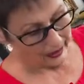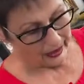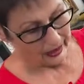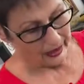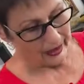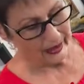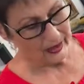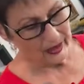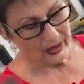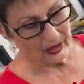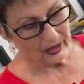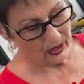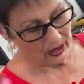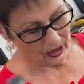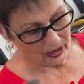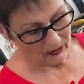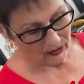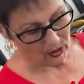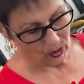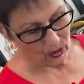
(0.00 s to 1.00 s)
And then,
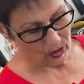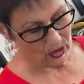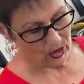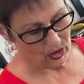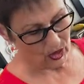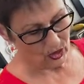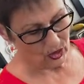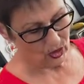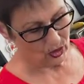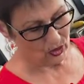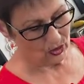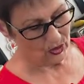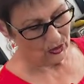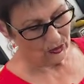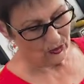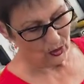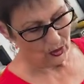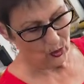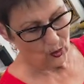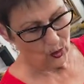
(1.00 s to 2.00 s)
of course, you
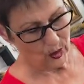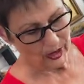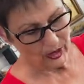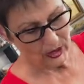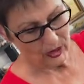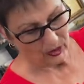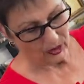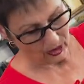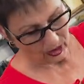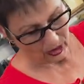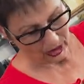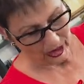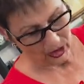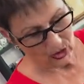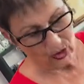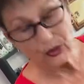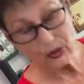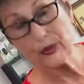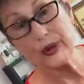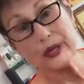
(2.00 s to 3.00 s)
serve with
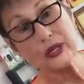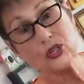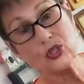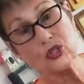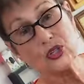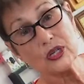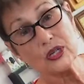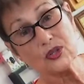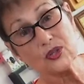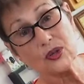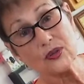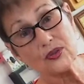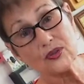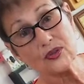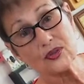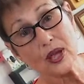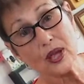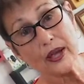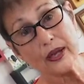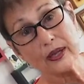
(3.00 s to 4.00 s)
extra grated cheese on the
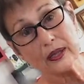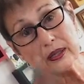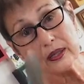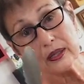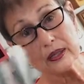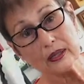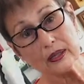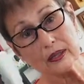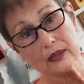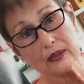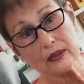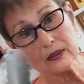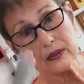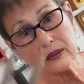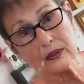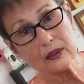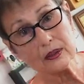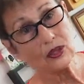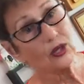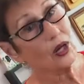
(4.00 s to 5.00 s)
side.
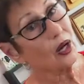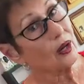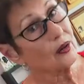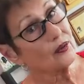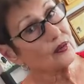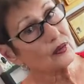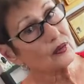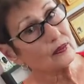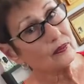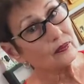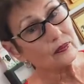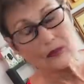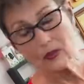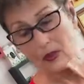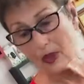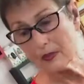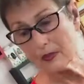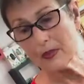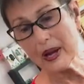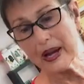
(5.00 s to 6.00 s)
Tongs.
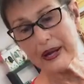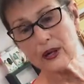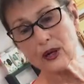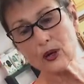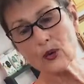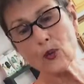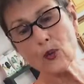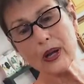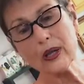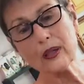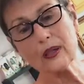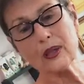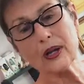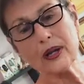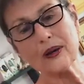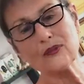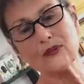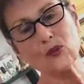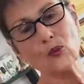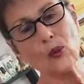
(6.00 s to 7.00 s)
Mine are well
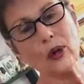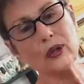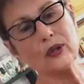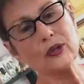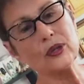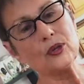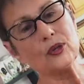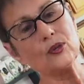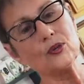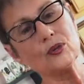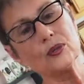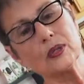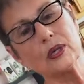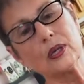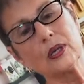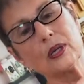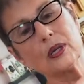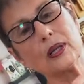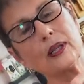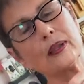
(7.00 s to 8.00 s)
loved, well used.
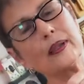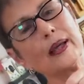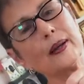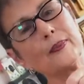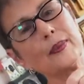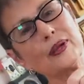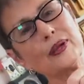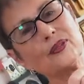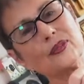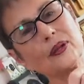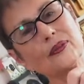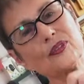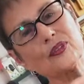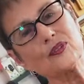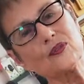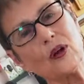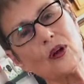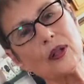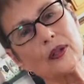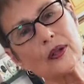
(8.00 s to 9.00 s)
A lot of my stuff has
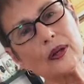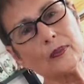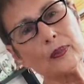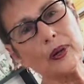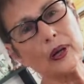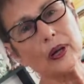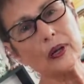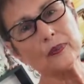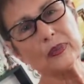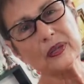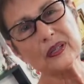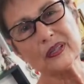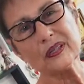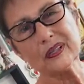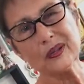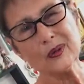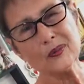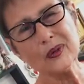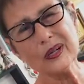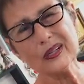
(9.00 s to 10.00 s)
fallen apart, but you
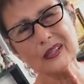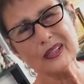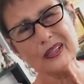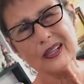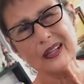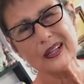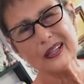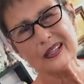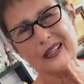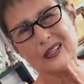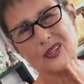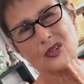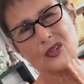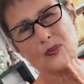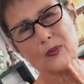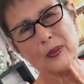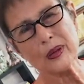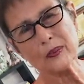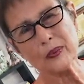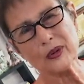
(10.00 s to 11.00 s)
know what? This is
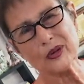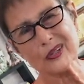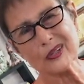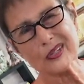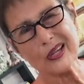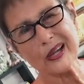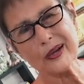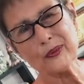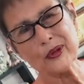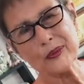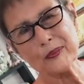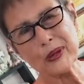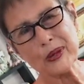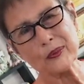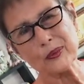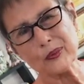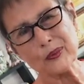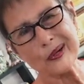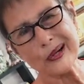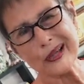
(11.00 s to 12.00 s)
memories. I remember
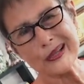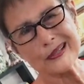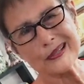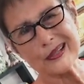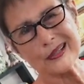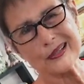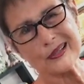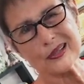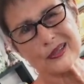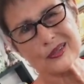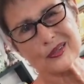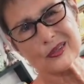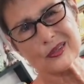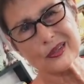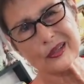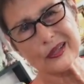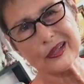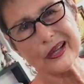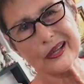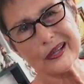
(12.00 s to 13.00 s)
when I did this,
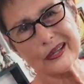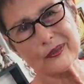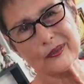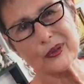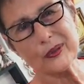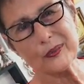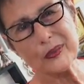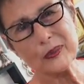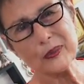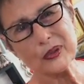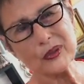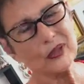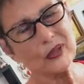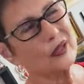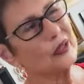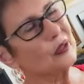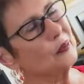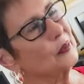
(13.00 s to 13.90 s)
and I can remember thinking to